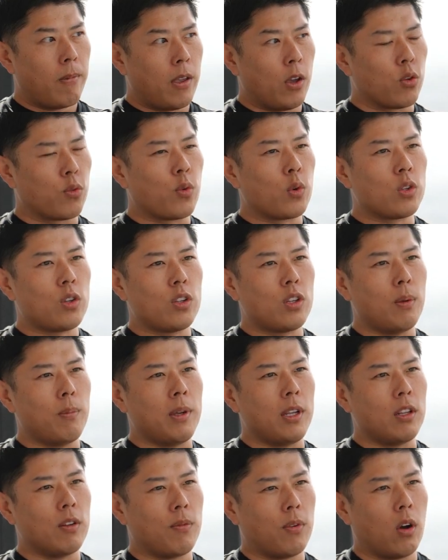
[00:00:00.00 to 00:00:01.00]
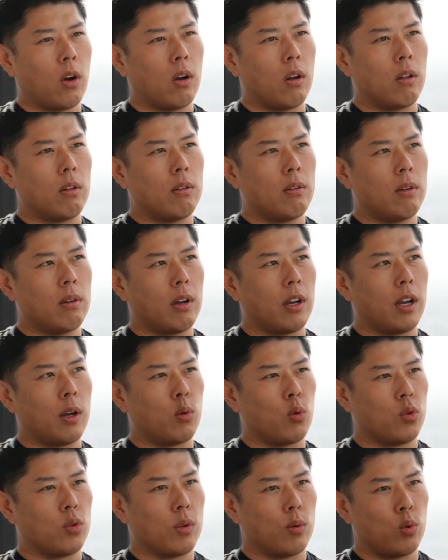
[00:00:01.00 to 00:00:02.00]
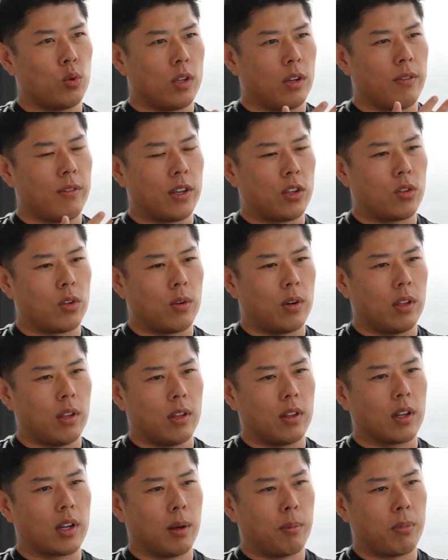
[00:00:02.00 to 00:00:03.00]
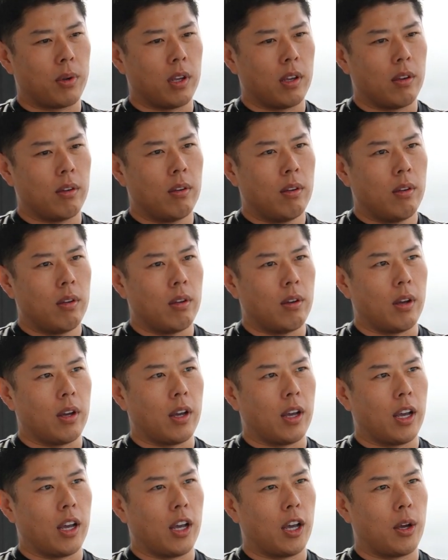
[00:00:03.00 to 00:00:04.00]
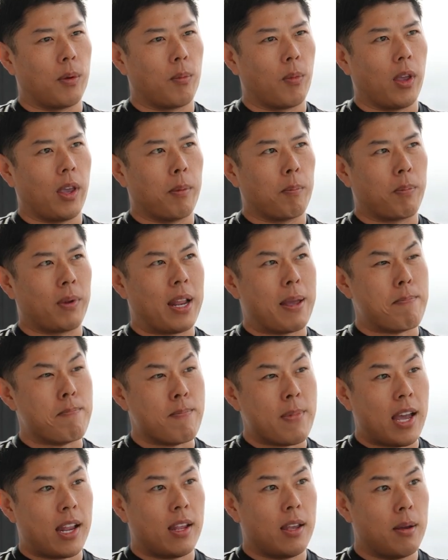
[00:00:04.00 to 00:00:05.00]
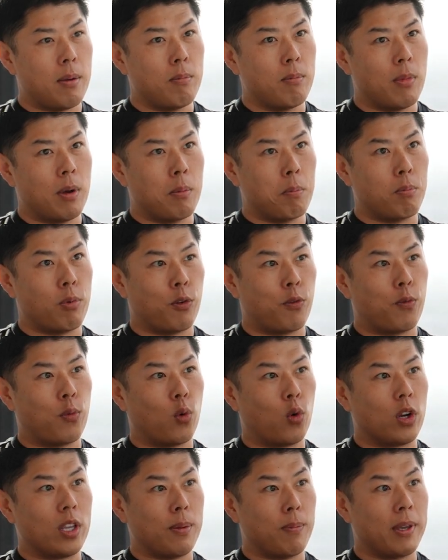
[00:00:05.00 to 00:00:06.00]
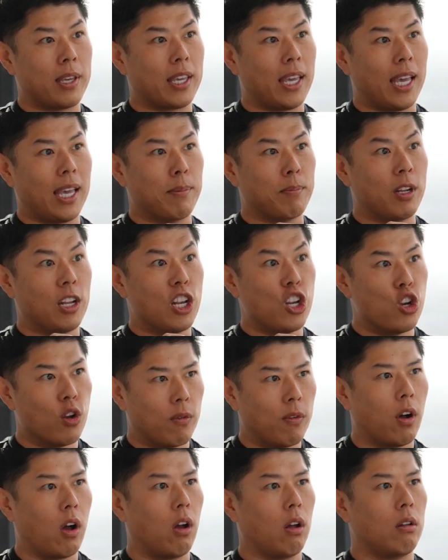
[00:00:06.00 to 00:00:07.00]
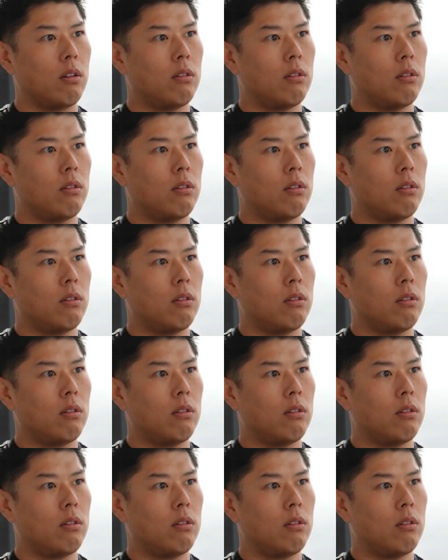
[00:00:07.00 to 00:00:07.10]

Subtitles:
I was fortunate to meet Naval, who's an investor in the company. But I met him before he became Naval.